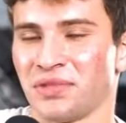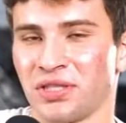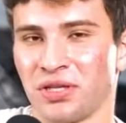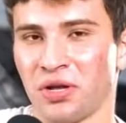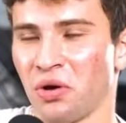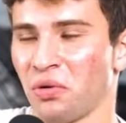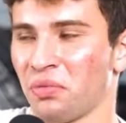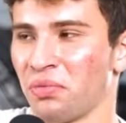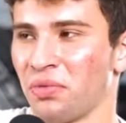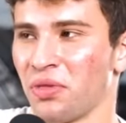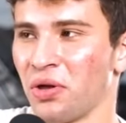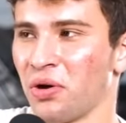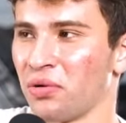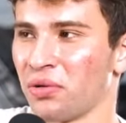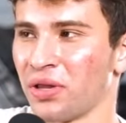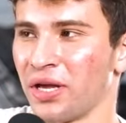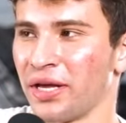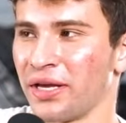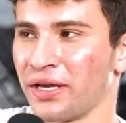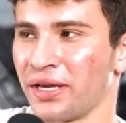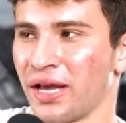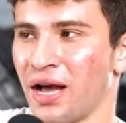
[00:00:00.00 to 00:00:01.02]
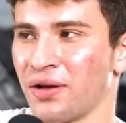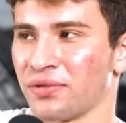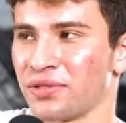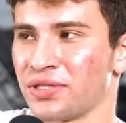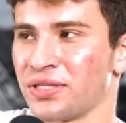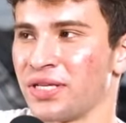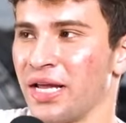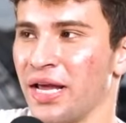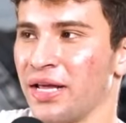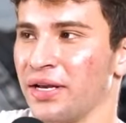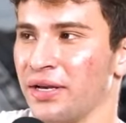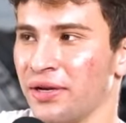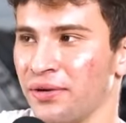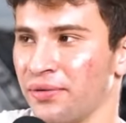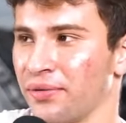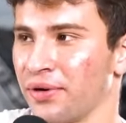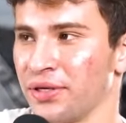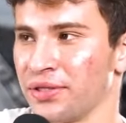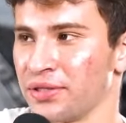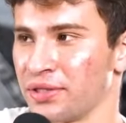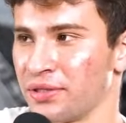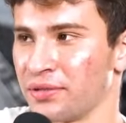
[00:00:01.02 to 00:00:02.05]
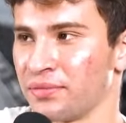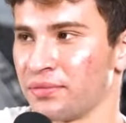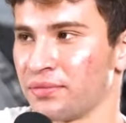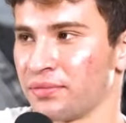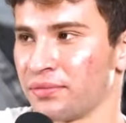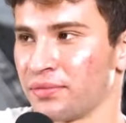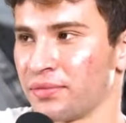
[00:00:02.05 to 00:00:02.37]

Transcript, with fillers: No, no, like outstanding reason.